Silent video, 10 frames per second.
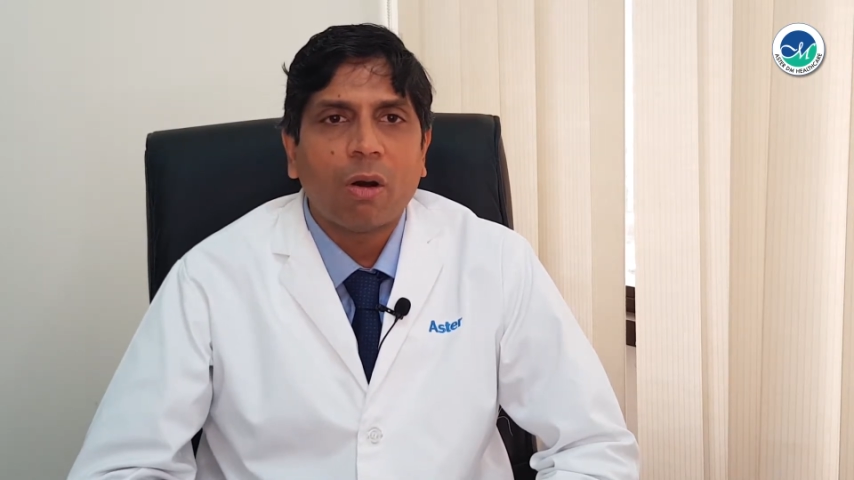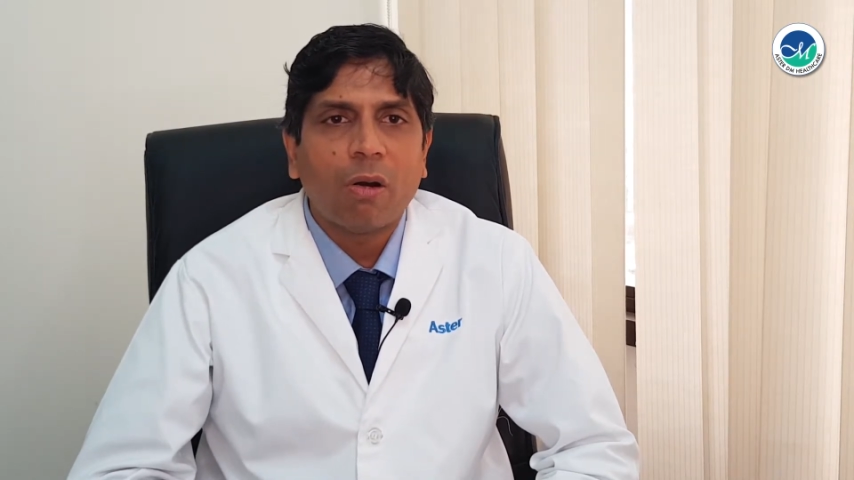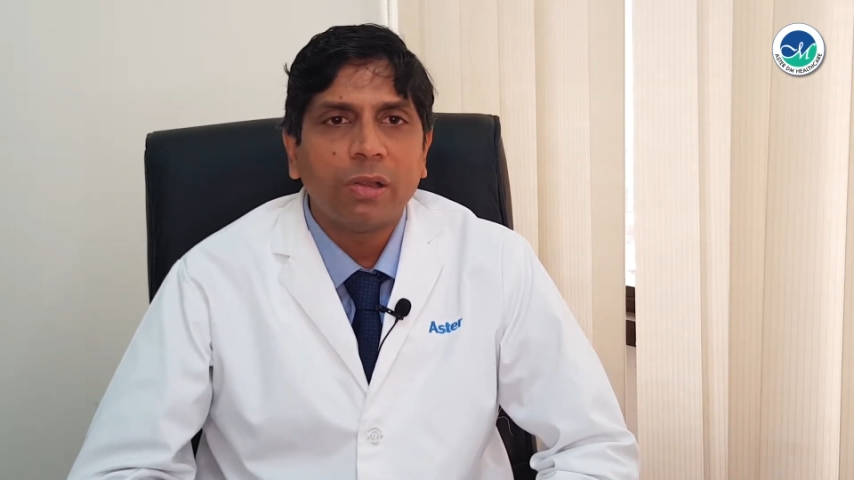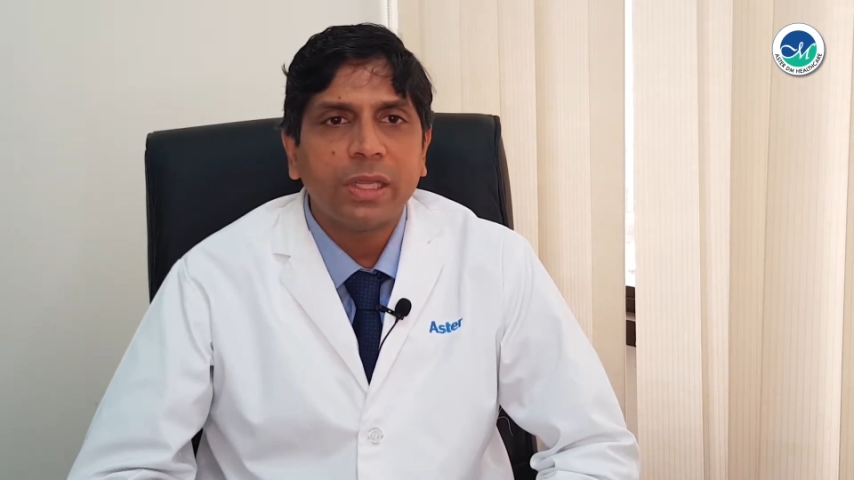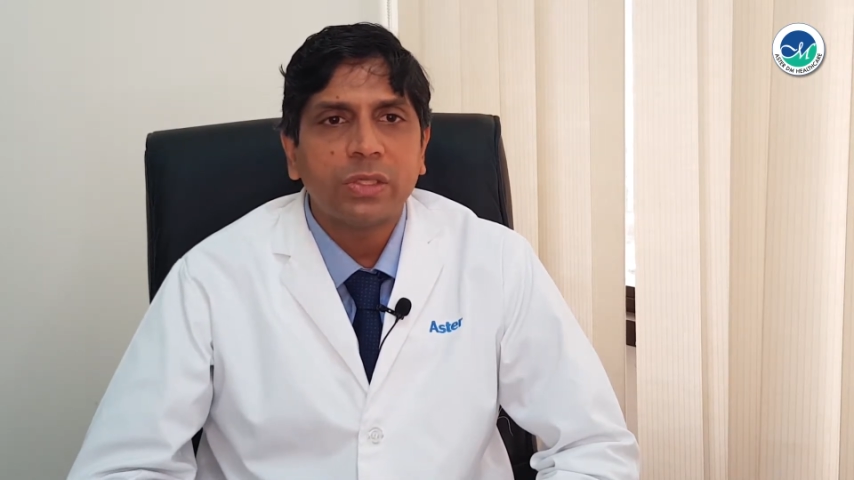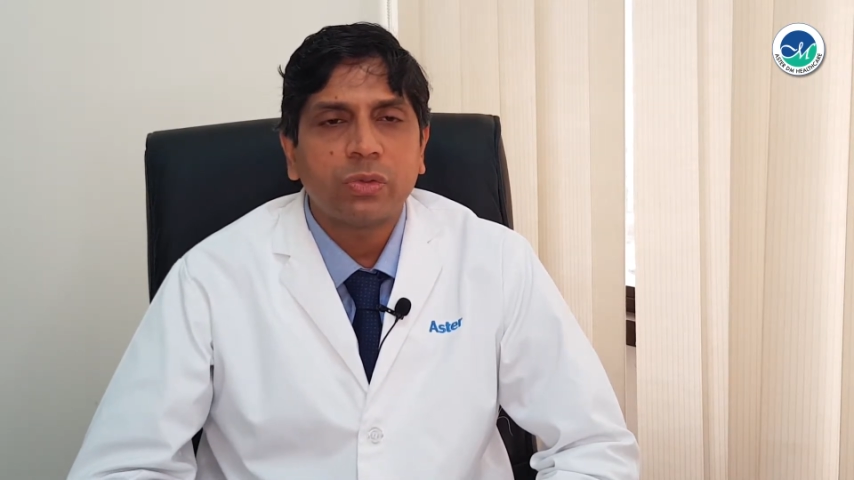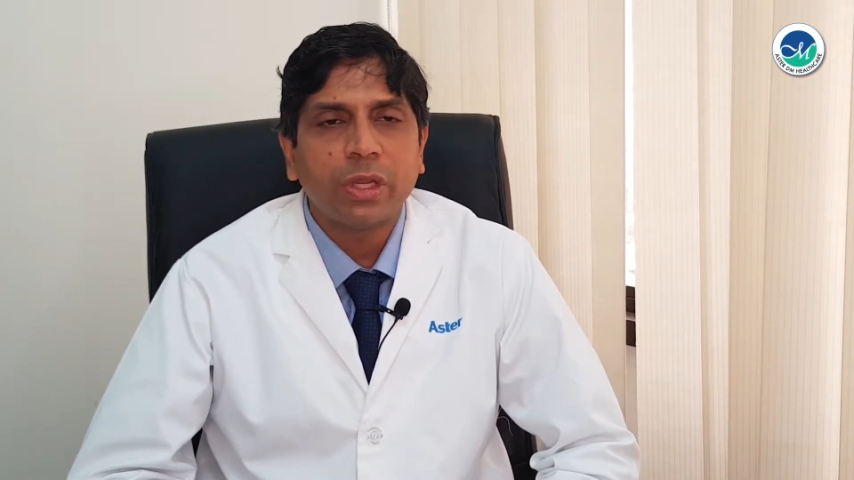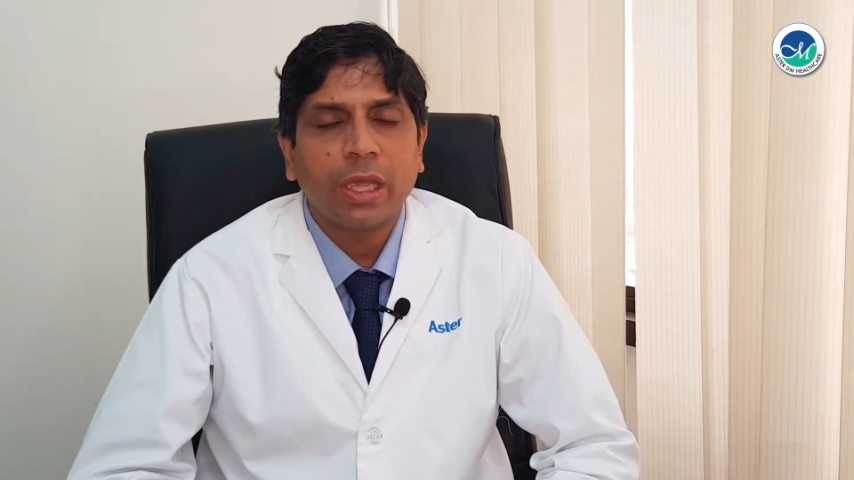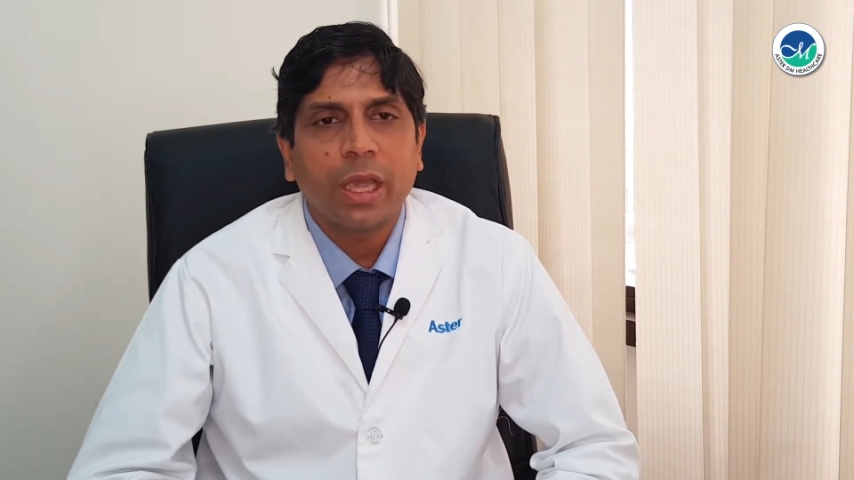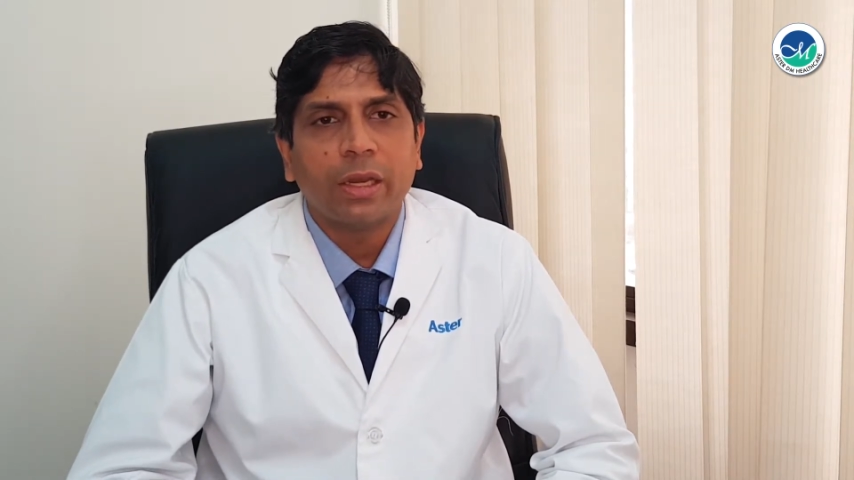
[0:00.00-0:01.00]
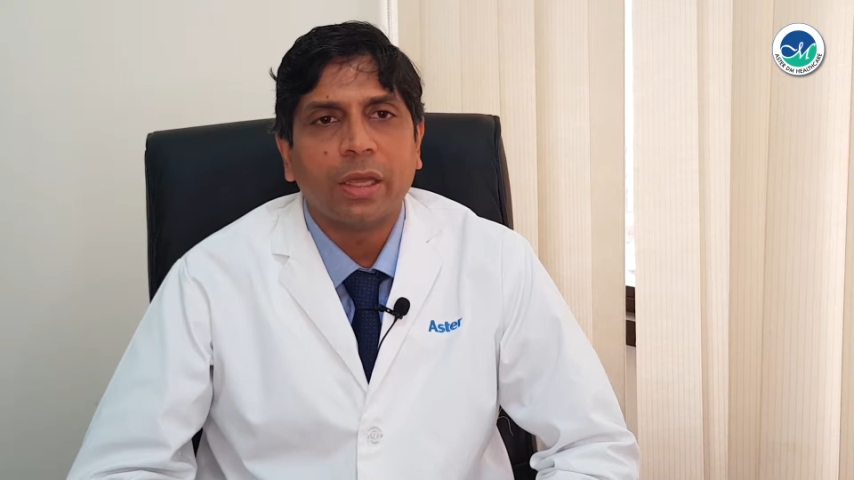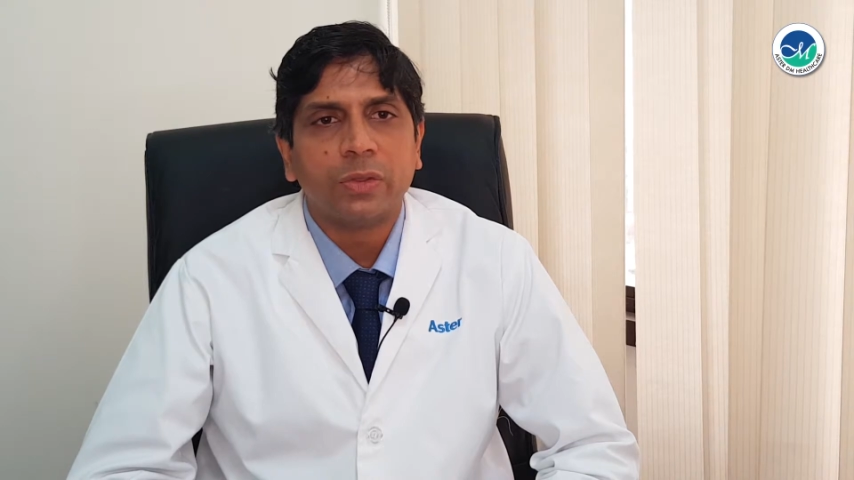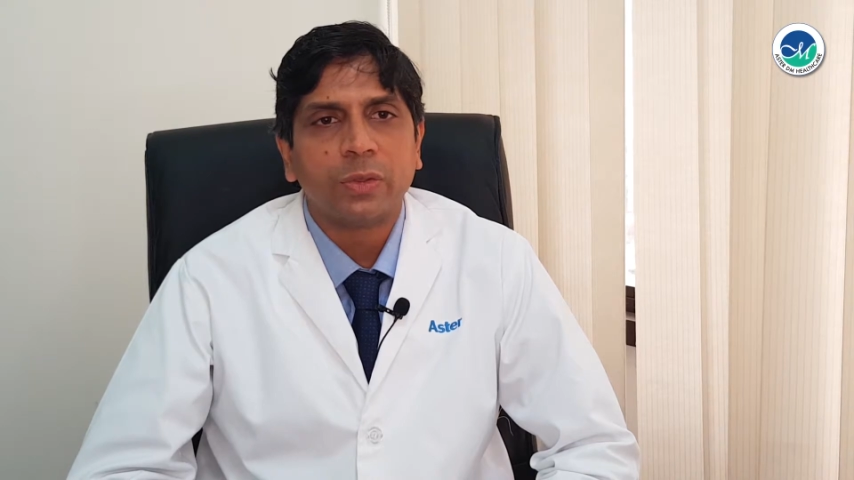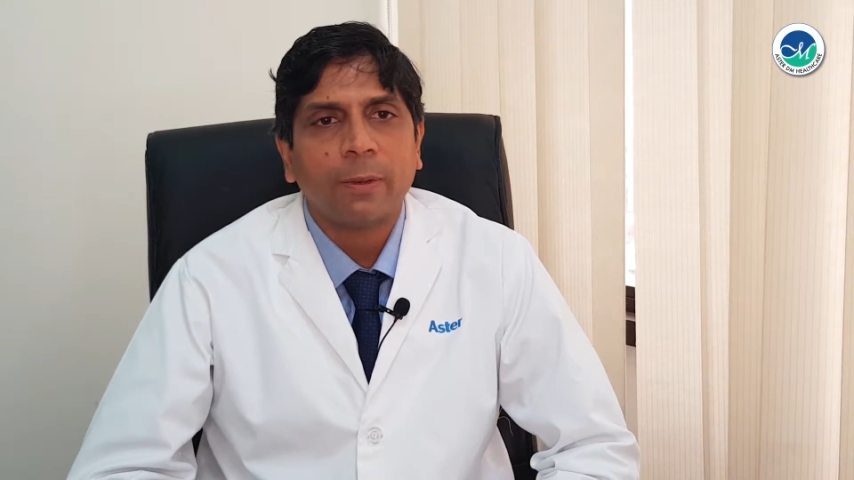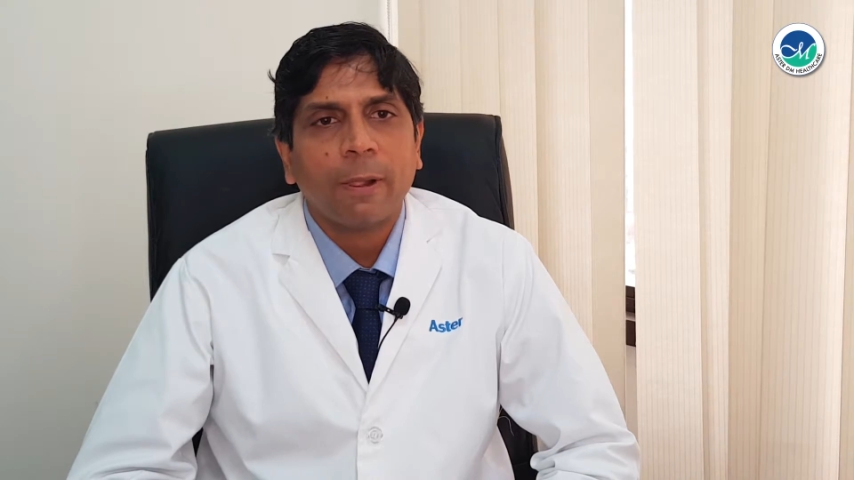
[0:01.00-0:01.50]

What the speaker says: all these three areas.